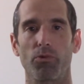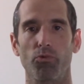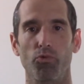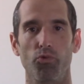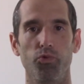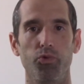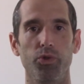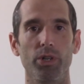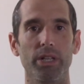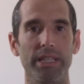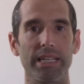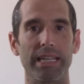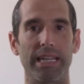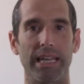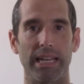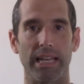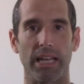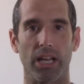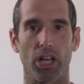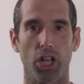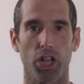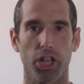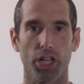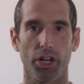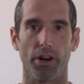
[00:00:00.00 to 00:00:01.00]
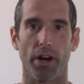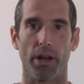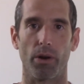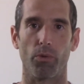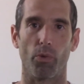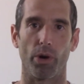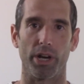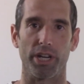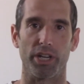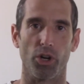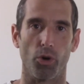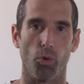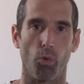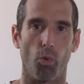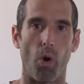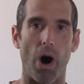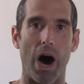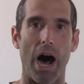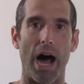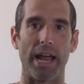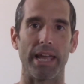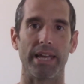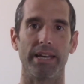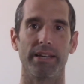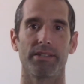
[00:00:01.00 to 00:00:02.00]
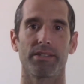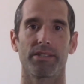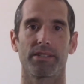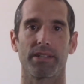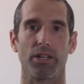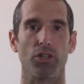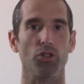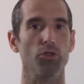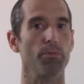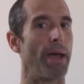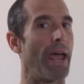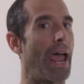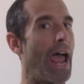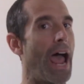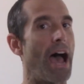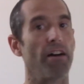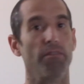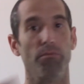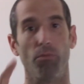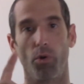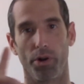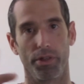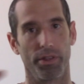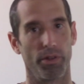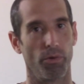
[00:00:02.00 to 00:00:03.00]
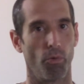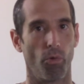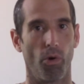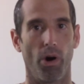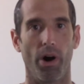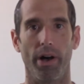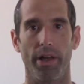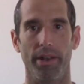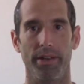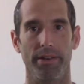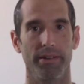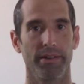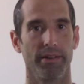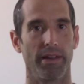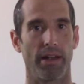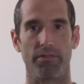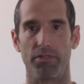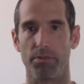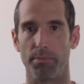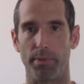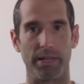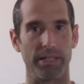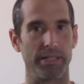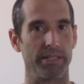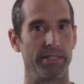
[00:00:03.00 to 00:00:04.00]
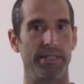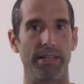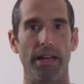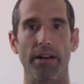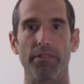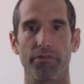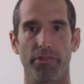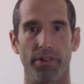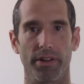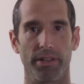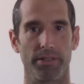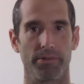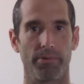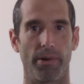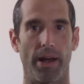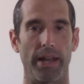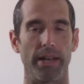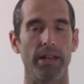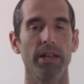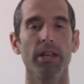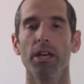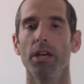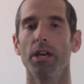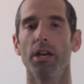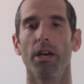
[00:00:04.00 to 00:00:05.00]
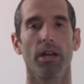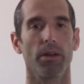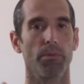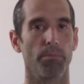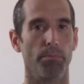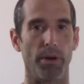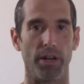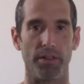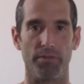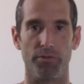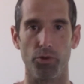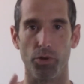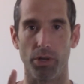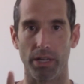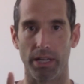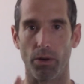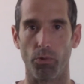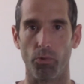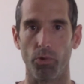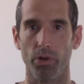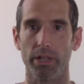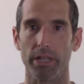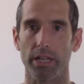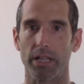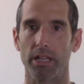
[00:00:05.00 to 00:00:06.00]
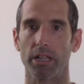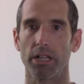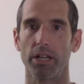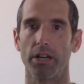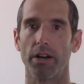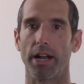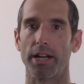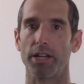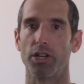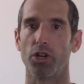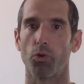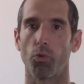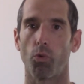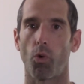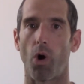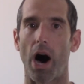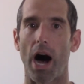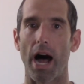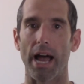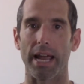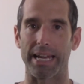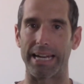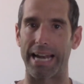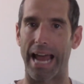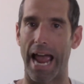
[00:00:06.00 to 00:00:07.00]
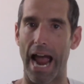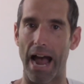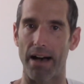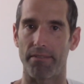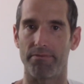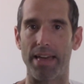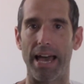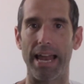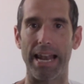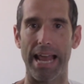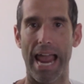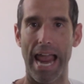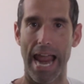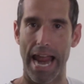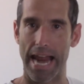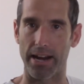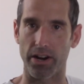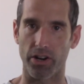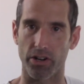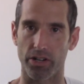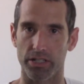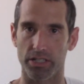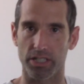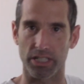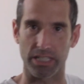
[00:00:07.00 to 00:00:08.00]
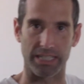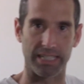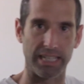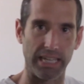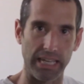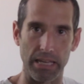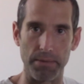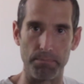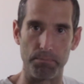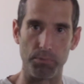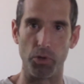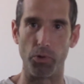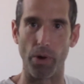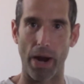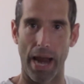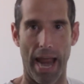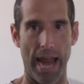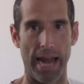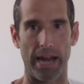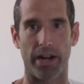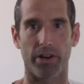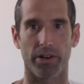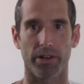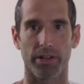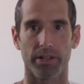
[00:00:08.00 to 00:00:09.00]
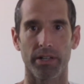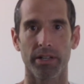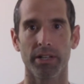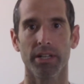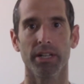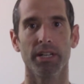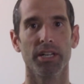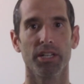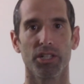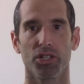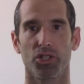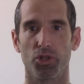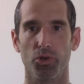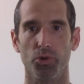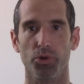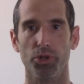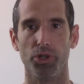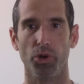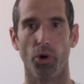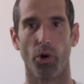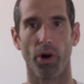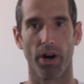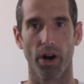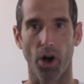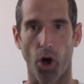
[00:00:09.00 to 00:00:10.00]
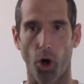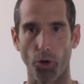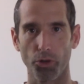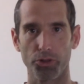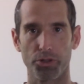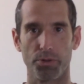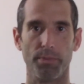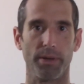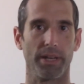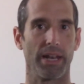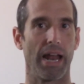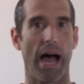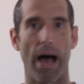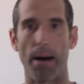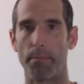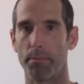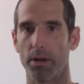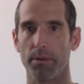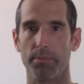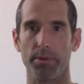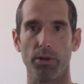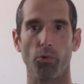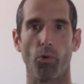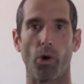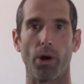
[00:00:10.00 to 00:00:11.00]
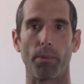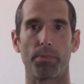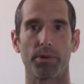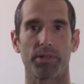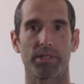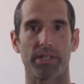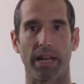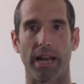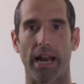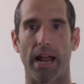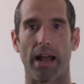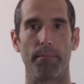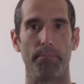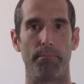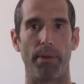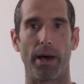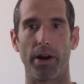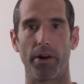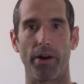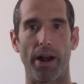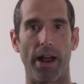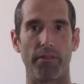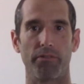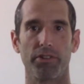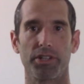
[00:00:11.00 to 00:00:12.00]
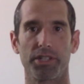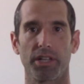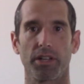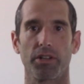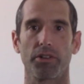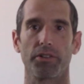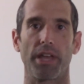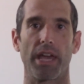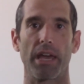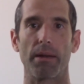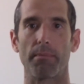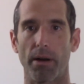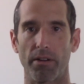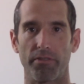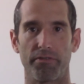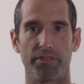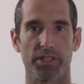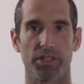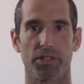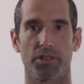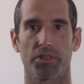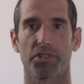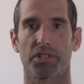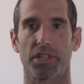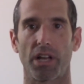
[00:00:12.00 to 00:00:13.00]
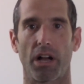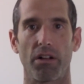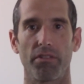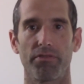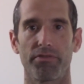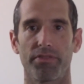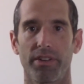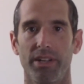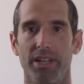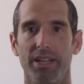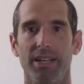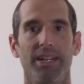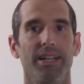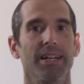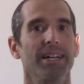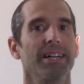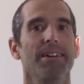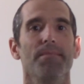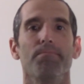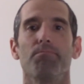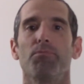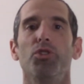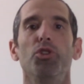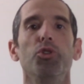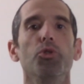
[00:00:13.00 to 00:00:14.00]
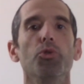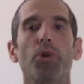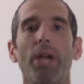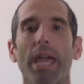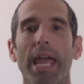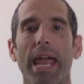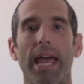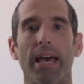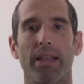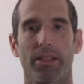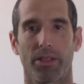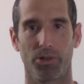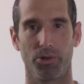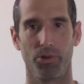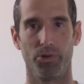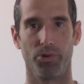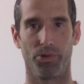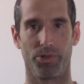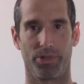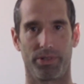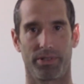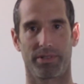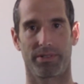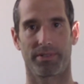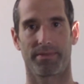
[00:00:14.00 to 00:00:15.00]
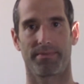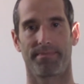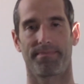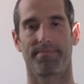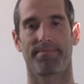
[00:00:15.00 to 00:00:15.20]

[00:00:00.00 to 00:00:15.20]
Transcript: really getting clear on what your why is, and you may have more than one, everybody's different, right? But if you can get really clear on your why and have that anchor to keep you anchored to your ultimate, I'm going to be 1% better every single day in my physical self, you can't lose.